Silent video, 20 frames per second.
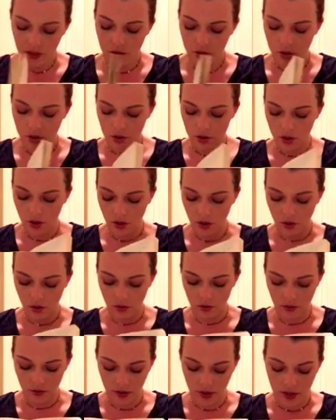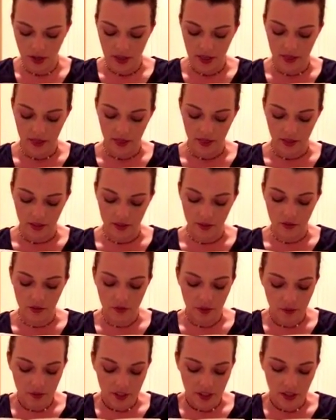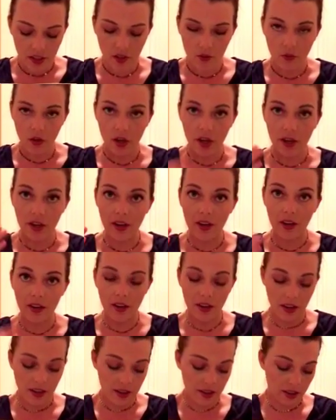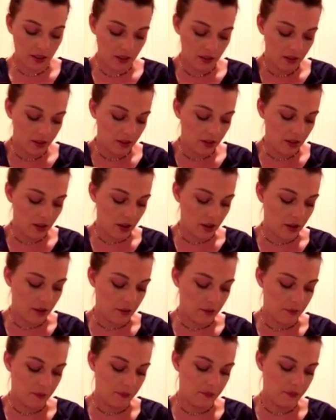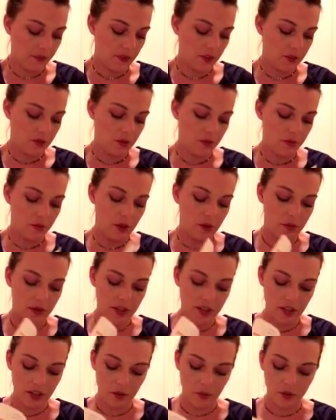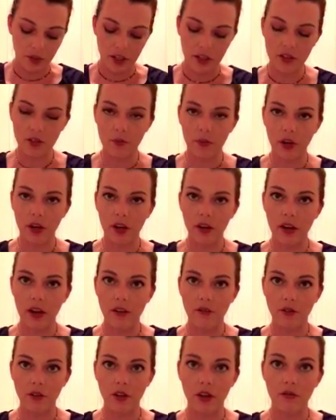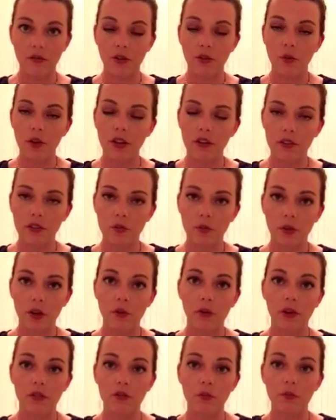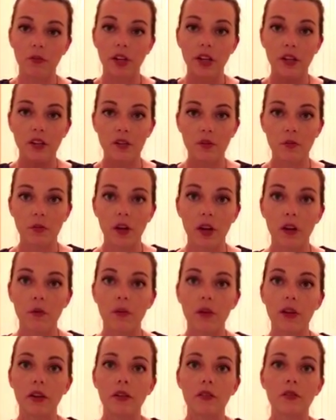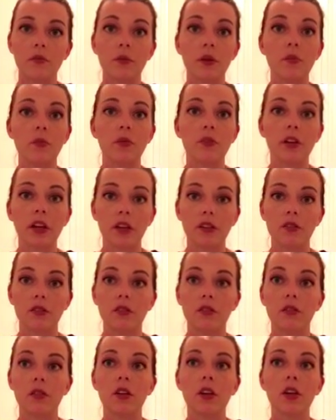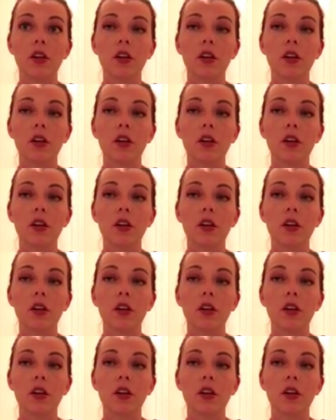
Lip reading: So this was my beginning one, and this was my beginning blank spread. After every weekly spread, we have a blank spread because people like to